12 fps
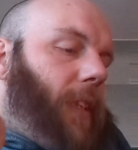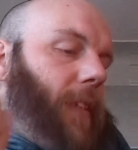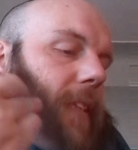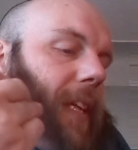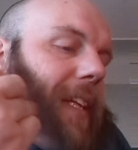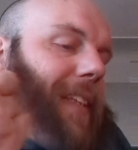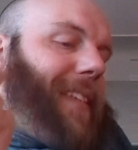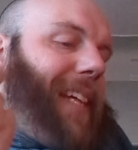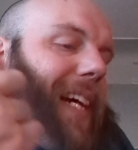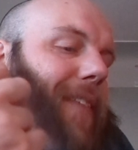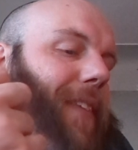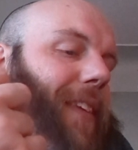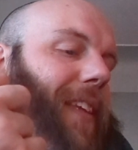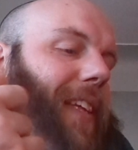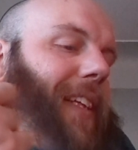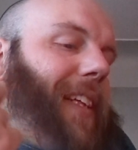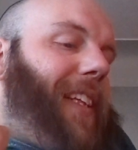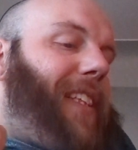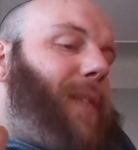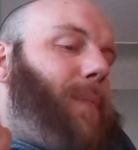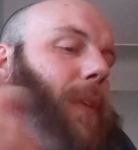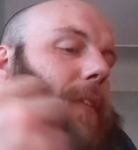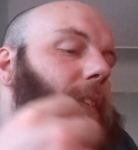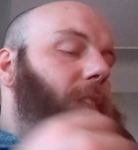contains everything
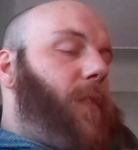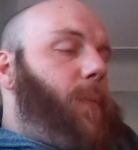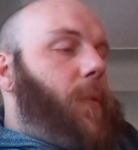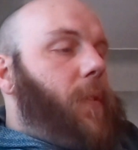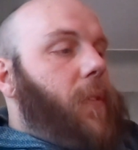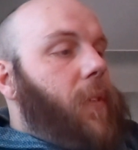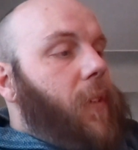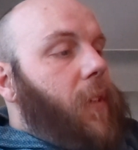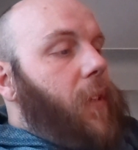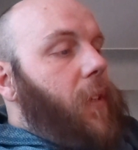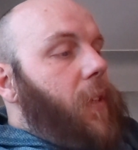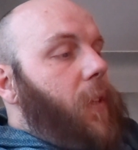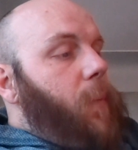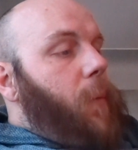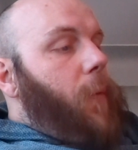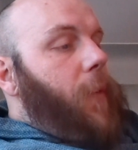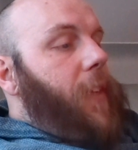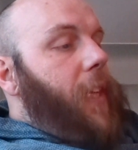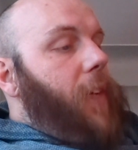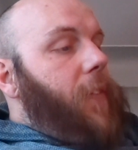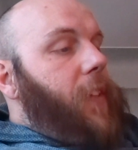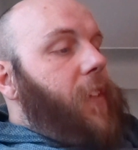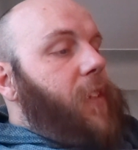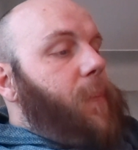experienceable, but
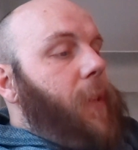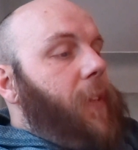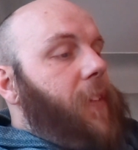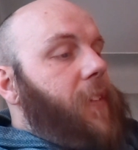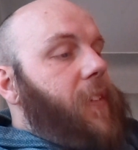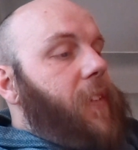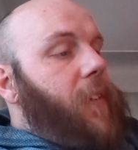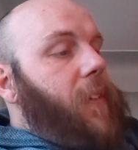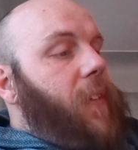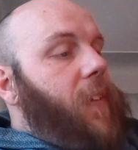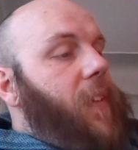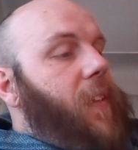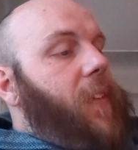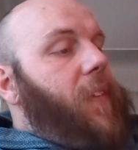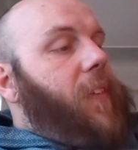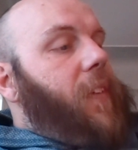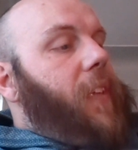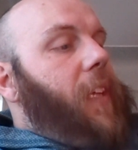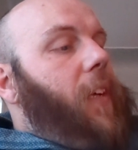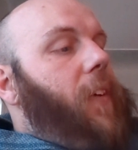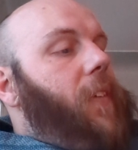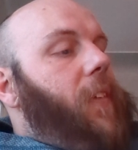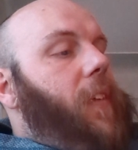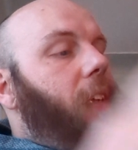without the experiencer, they
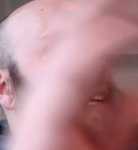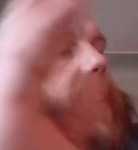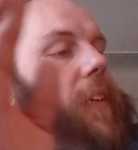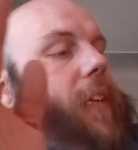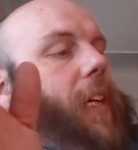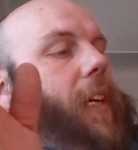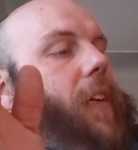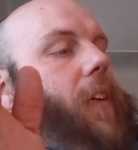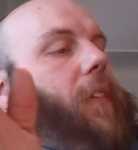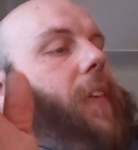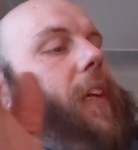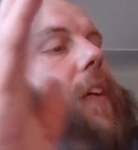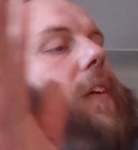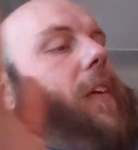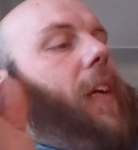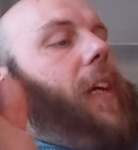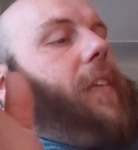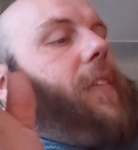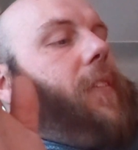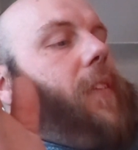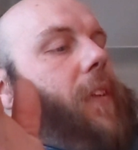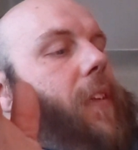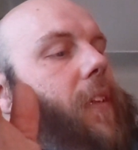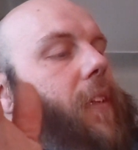are as
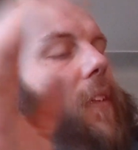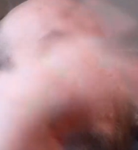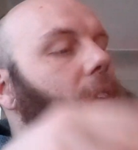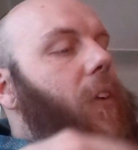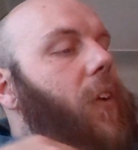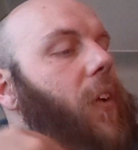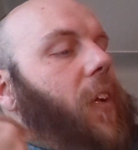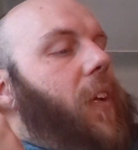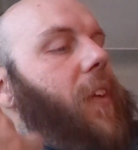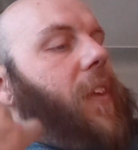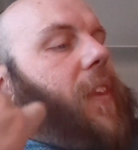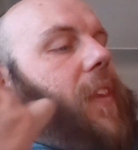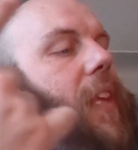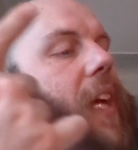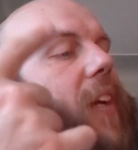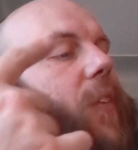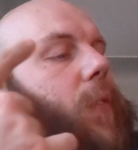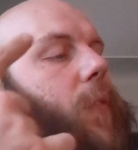nothing. That